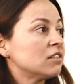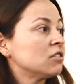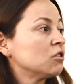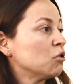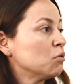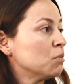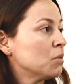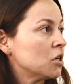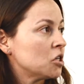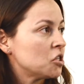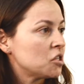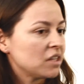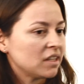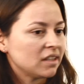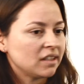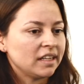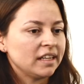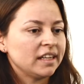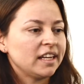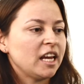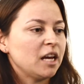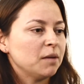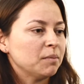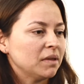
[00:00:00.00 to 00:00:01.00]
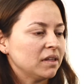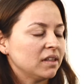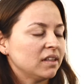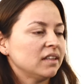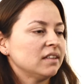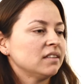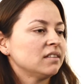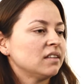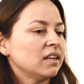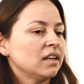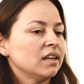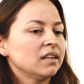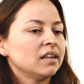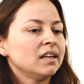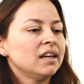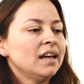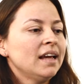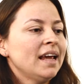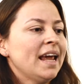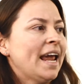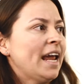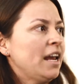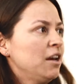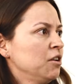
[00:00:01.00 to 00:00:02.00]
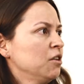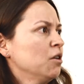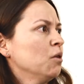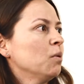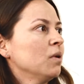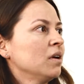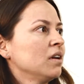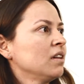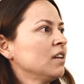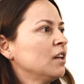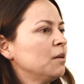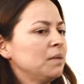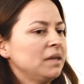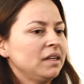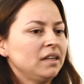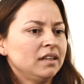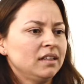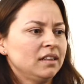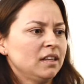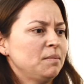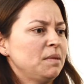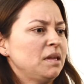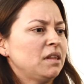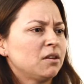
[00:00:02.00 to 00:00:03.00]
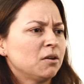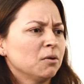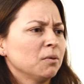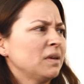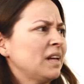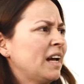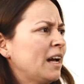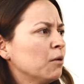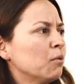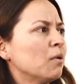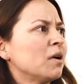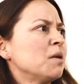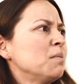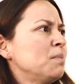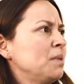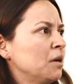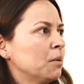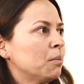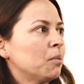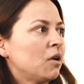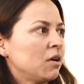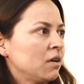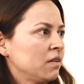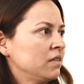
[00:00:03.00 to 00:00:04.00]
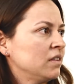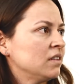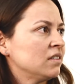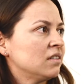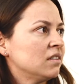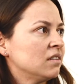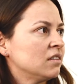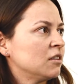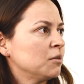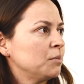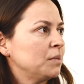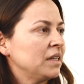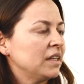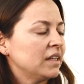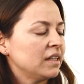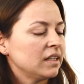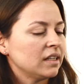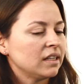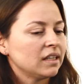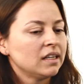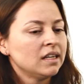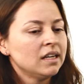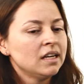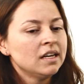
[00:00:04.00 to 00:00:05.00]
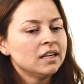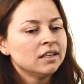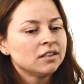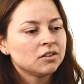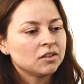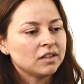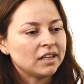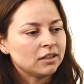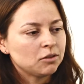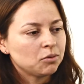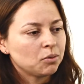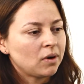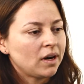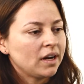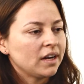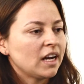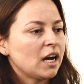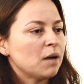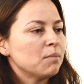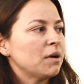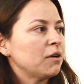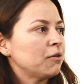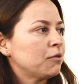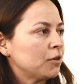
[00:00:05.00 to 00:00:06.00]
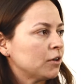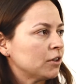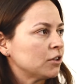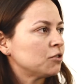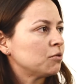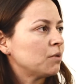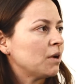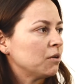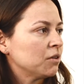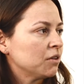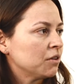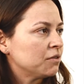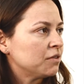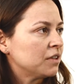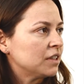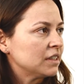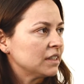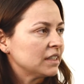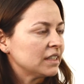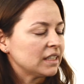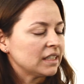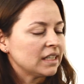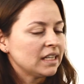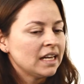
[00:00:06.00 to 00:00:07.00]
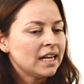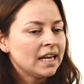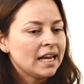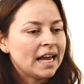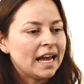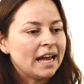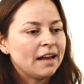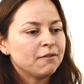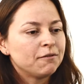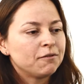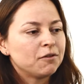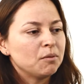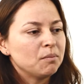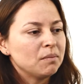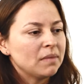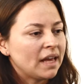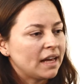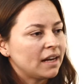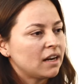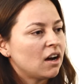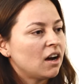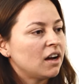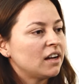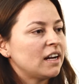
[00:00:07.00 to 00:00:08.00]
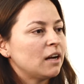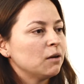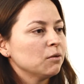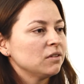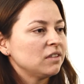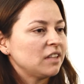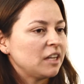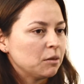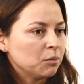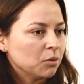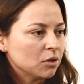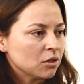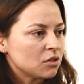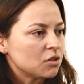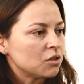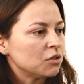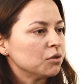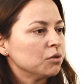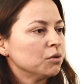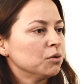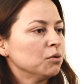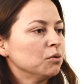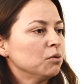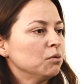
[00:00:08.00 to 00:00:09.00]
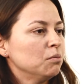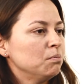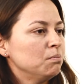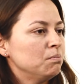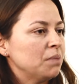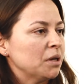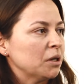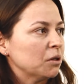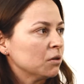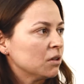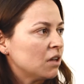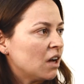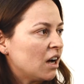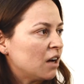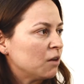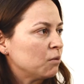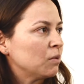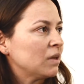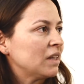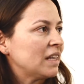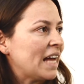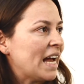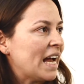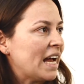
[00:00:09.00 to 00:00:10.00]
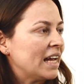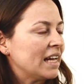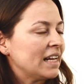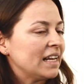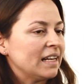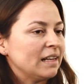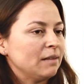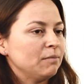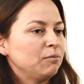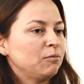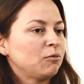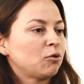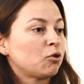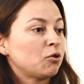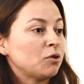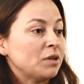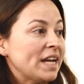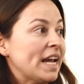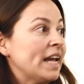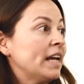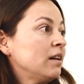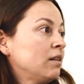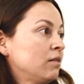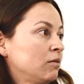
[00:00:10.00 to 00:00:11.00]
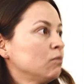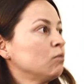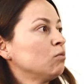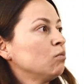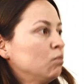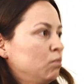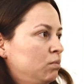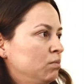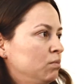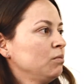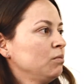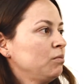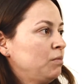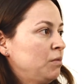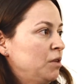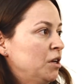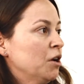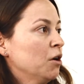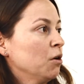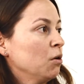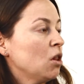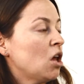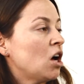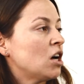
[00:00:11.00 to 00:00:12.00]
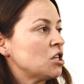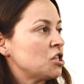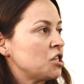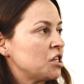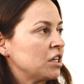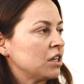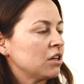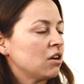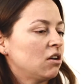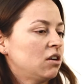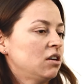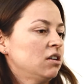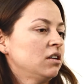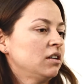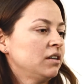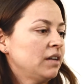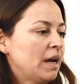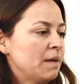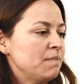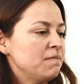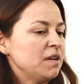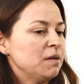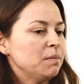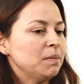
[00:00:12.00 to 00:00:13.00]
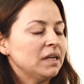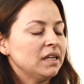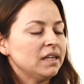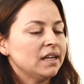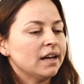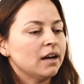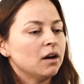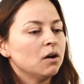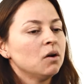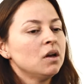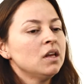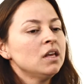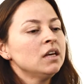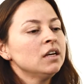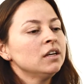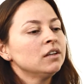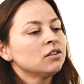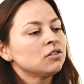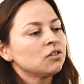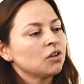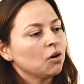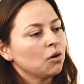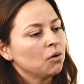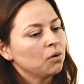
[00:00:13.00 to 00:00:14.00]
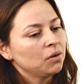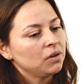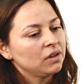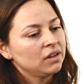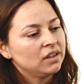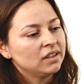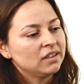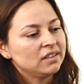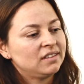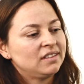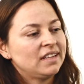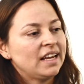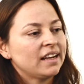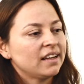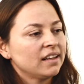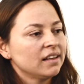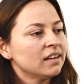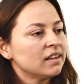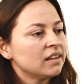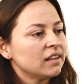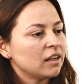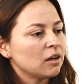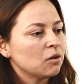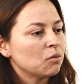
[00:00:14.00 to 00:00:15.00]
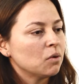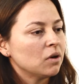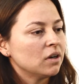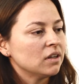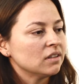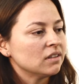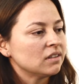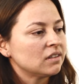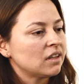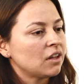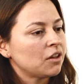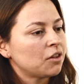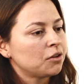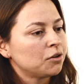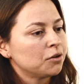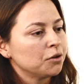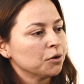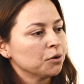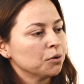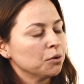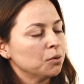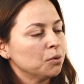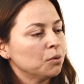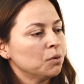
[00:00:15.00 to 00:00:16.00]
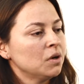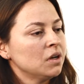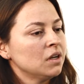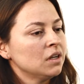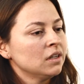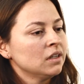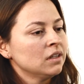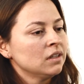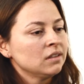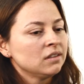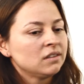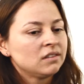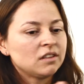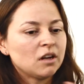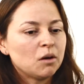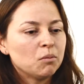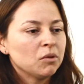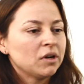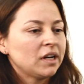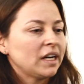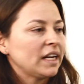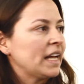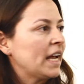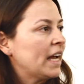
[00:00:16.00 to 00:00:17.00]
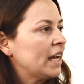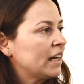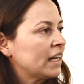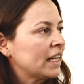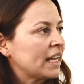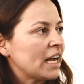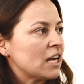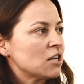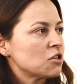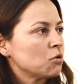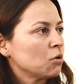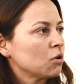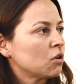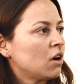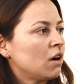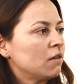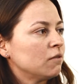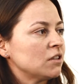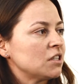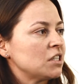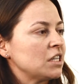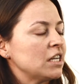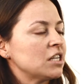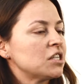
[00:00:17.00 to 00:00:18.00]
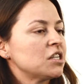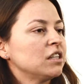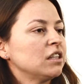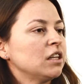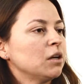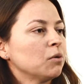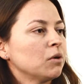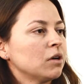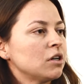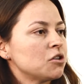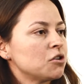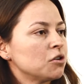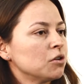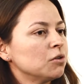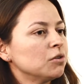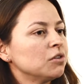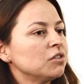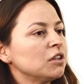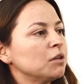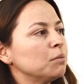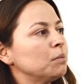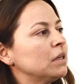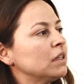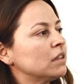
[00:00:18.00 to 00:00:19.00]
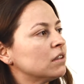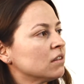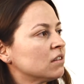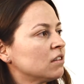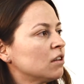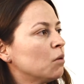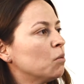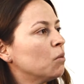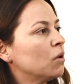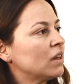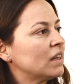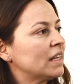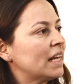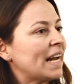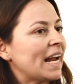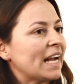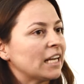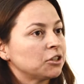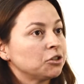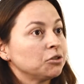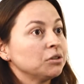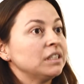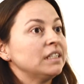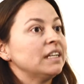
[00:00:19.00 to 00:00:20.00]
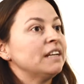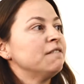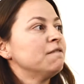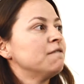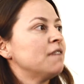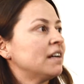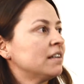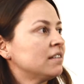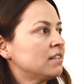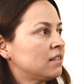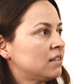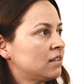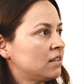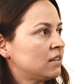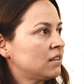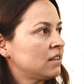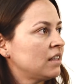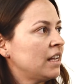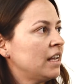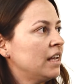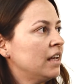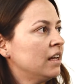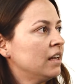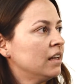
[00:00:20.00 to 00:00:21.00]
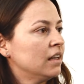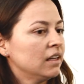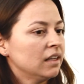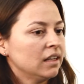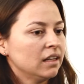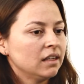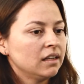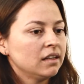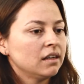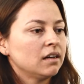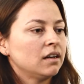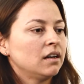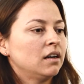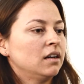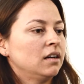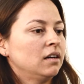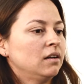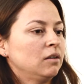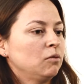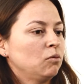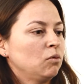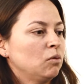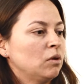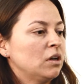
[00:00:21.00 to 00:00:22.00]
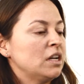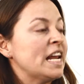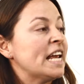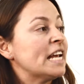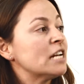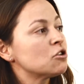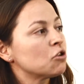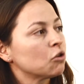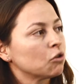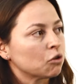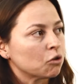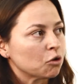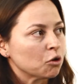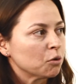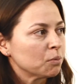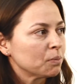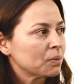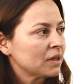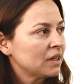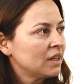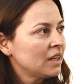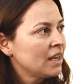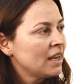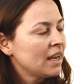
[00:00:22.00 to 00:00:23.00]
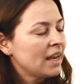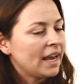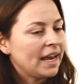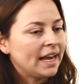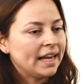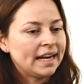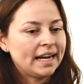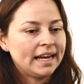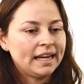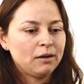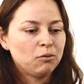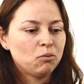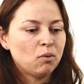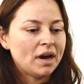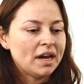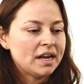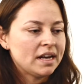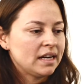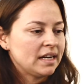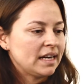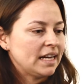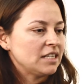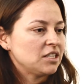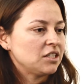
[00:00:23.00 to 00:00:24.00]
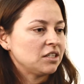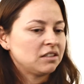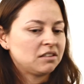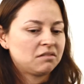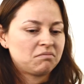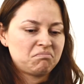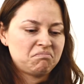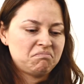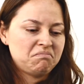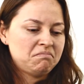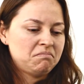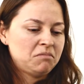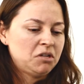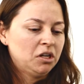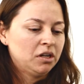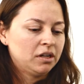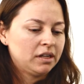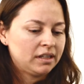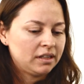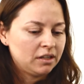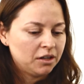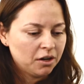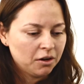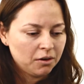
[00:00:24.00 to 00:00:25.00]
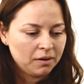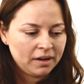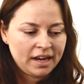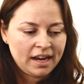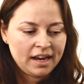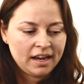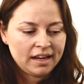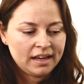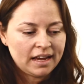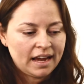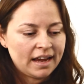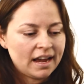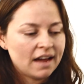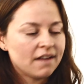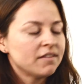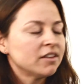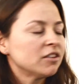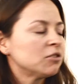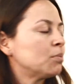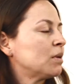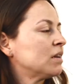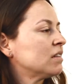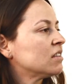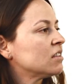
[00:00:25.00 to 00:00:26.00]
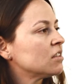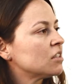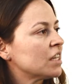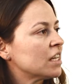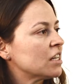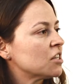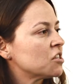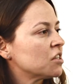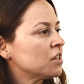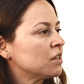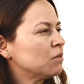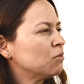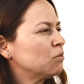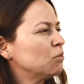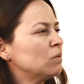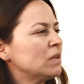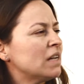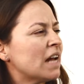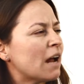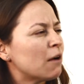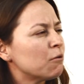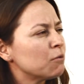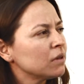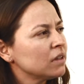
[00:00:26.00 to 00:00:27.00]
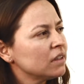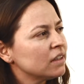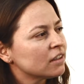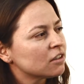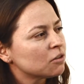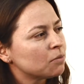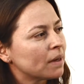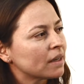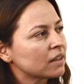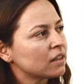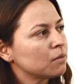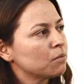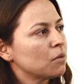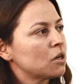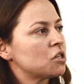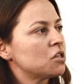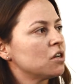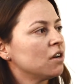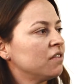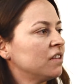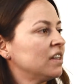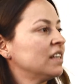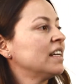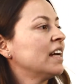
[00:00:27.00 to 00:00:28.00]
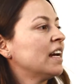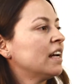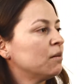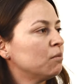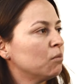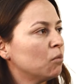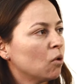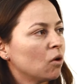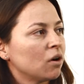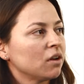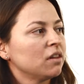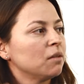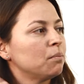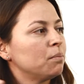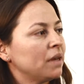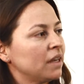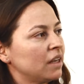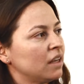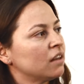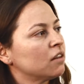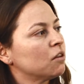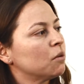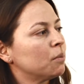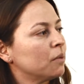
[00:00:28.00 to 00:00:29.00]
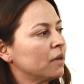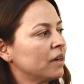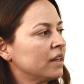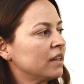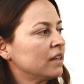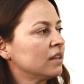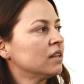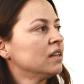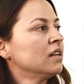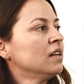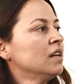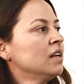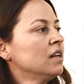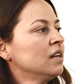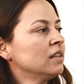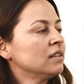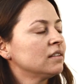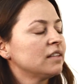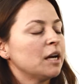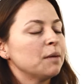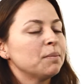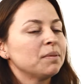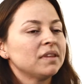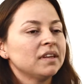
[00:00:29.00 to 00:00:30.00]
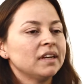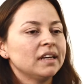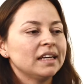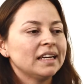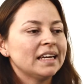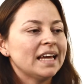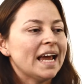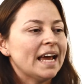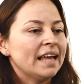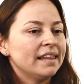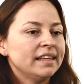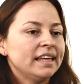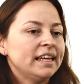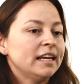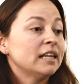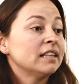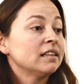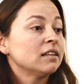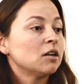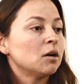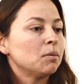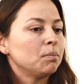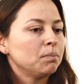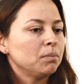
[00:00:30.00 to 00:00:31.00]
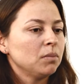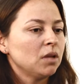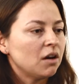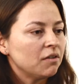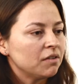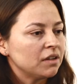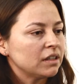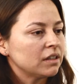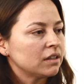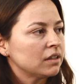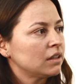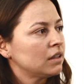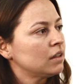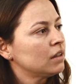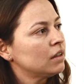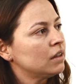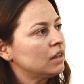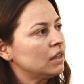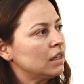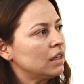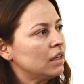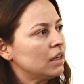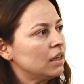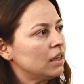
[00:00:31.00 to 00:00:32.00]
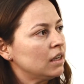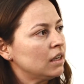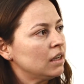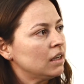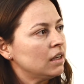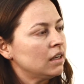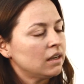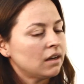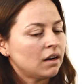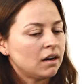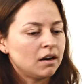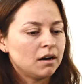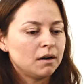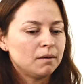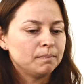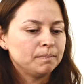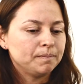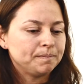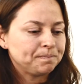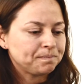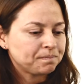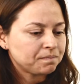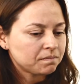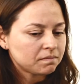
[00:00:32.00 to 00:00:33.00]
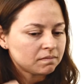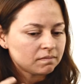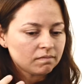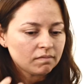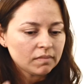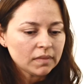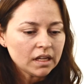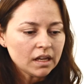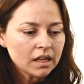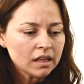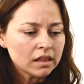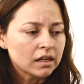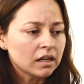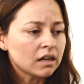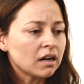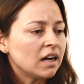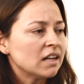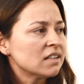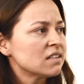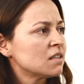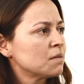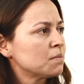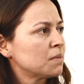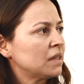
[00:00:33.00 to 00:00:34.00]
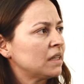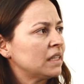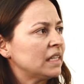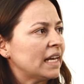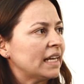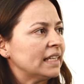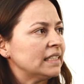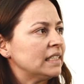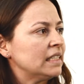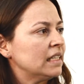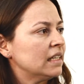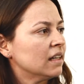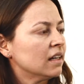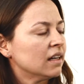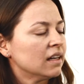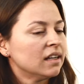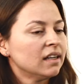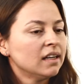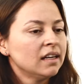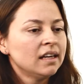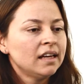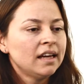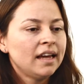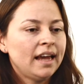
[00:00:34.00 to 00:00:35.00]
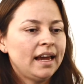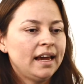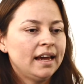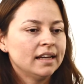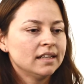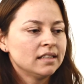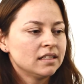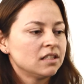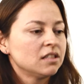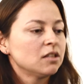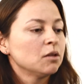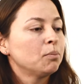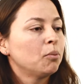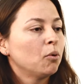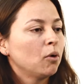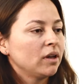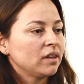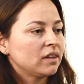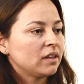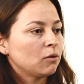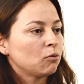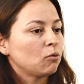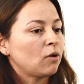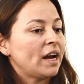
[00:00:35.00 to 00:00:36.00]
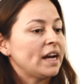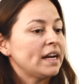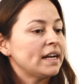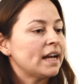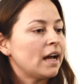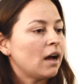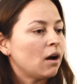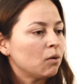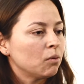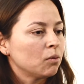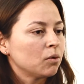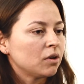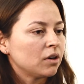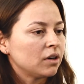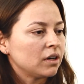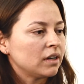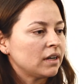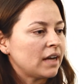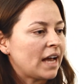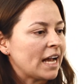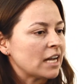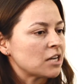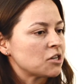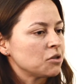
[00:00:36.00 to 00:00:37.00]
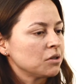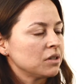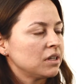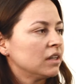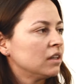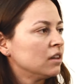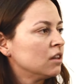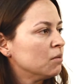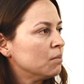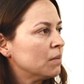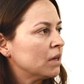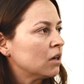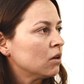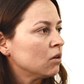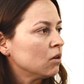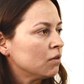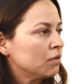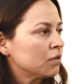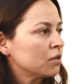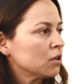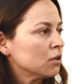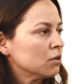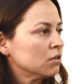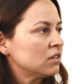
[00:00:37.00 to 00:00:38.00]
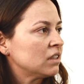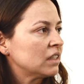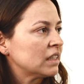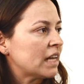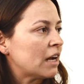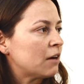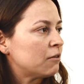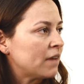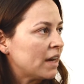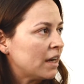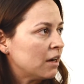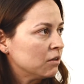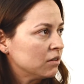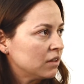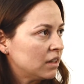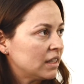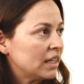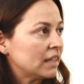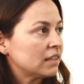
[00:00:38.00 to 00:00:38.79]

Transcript: it so much that they came and they said, hey, you know what, let me throw in, I want to be a part of this since the beginning. So that's where I got my first round of funding. And from then on, I was able to build on with that and create, launching our MVP now. So the second thing was through someone, again, a casual conversation, they were introducing me to someone that actually invests in an angel group. And I went and I just, hey, I have this presentation, not really expecting much of it, again, more the picking the brain type thing. And they ended up loving the concept and the idea. And to the point that right now we're actually in the middle of closing that round,